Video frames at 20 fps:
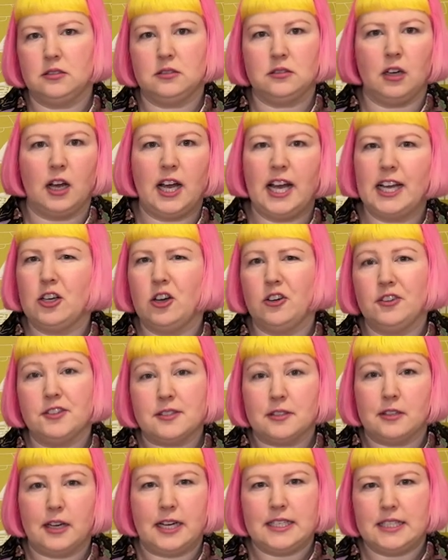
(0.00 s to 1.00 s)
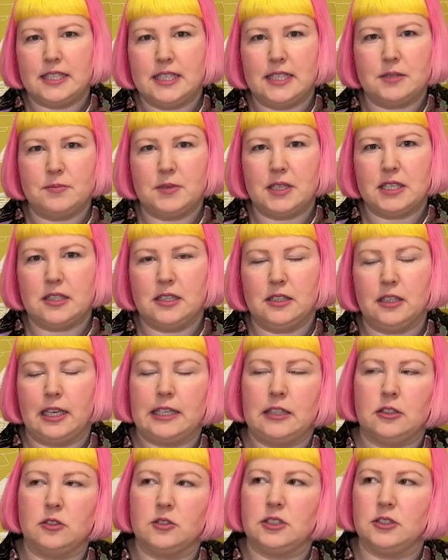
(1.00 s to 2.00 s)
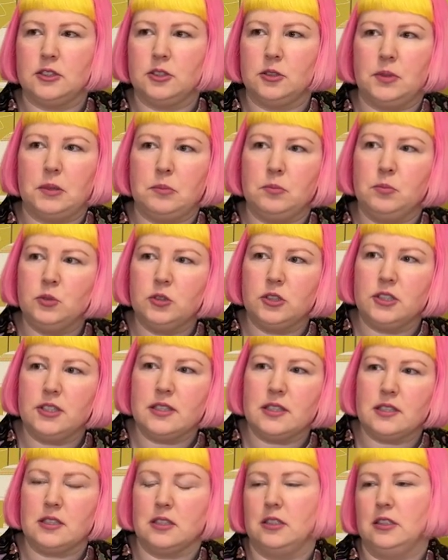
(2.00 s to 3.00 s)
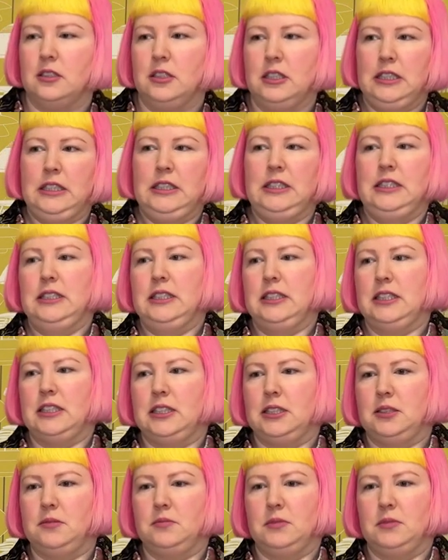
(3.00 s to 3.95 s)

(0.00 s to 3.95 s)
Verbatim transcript: icons and ideas mixed in. Like it looked a little bit Buddhist and um,